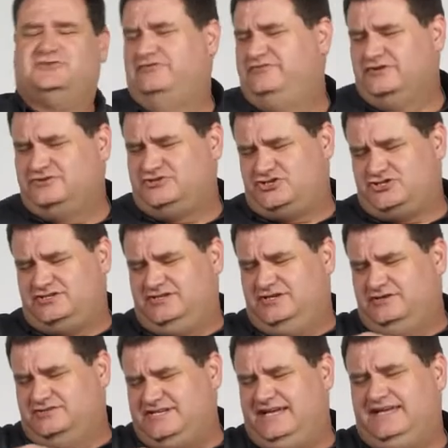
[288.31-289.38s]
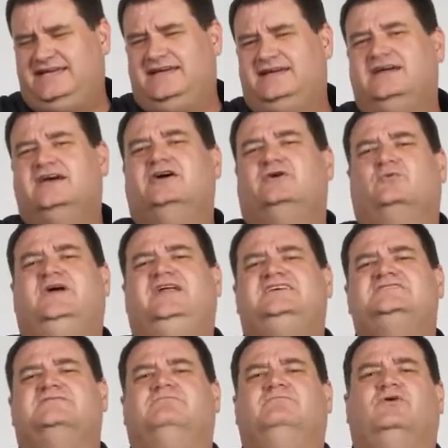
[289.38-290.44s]
So if you're taking
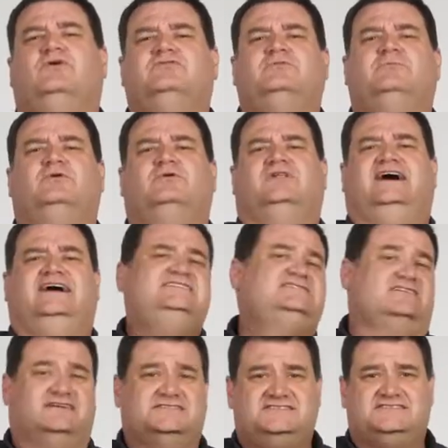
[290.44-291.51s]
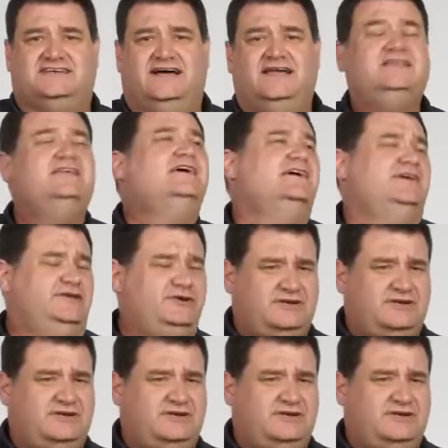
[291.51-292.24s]
readings of multiple lights on set,